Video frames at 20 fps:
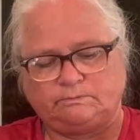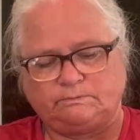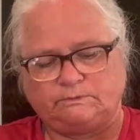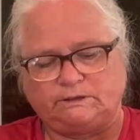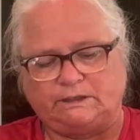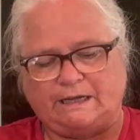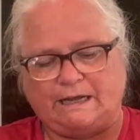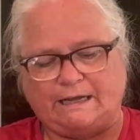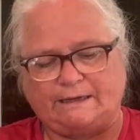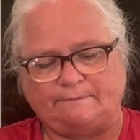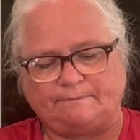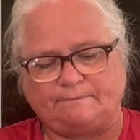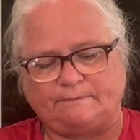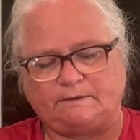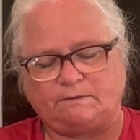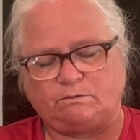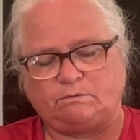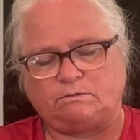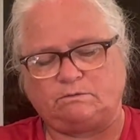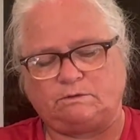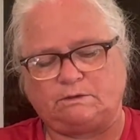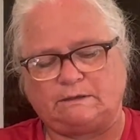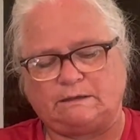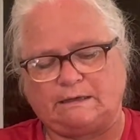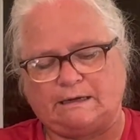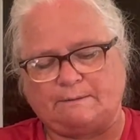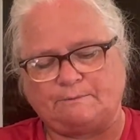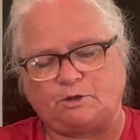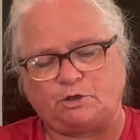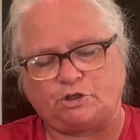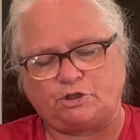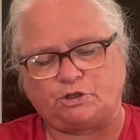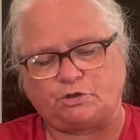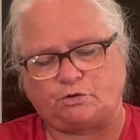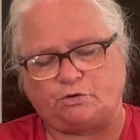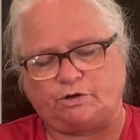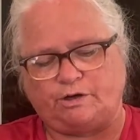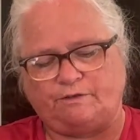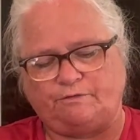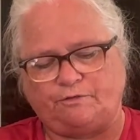And I'm not sure
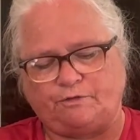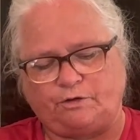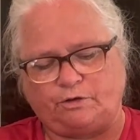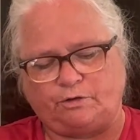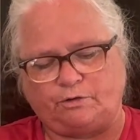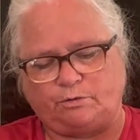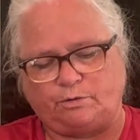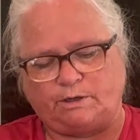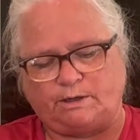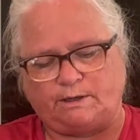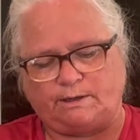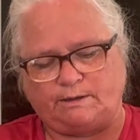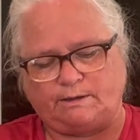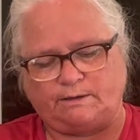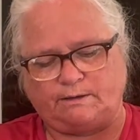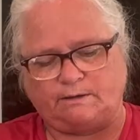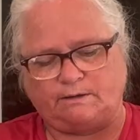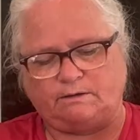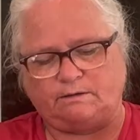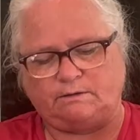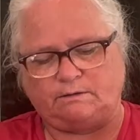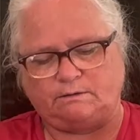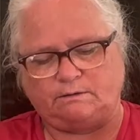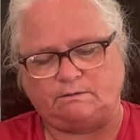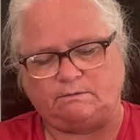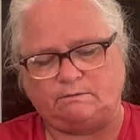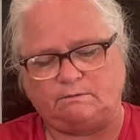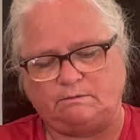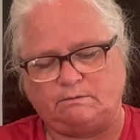if you